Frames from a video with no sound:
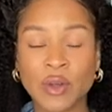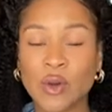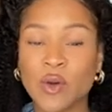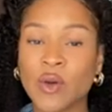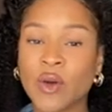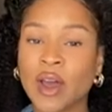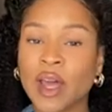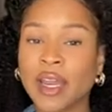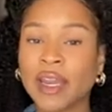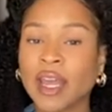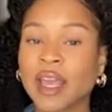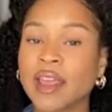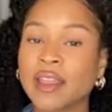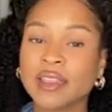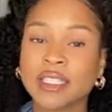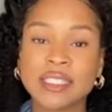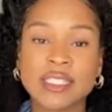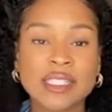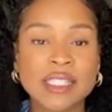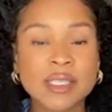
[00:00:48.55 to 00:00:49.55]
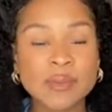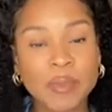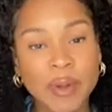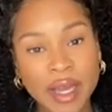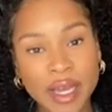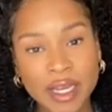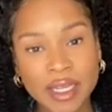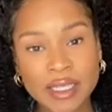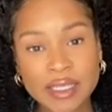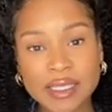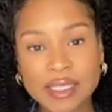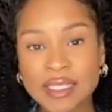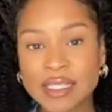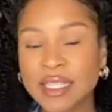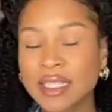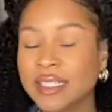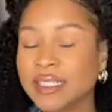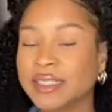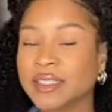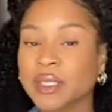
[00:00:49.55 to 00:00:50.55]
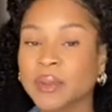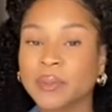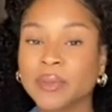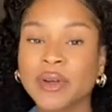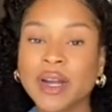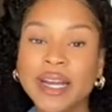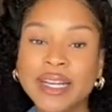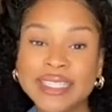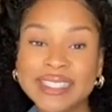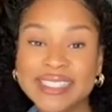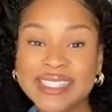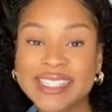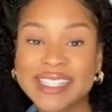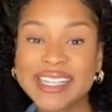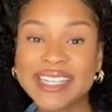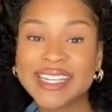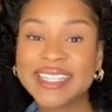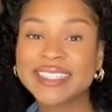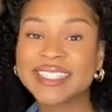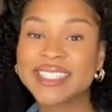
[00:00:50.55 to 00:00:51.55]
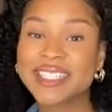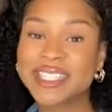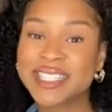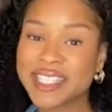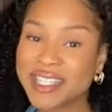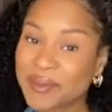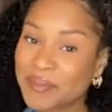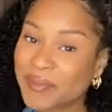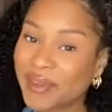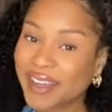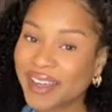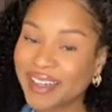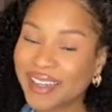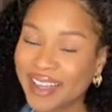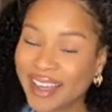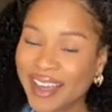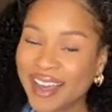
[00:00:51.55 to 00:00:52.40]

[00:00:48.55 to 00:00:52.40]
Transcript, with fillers: on the specs, the pricing, the shipment,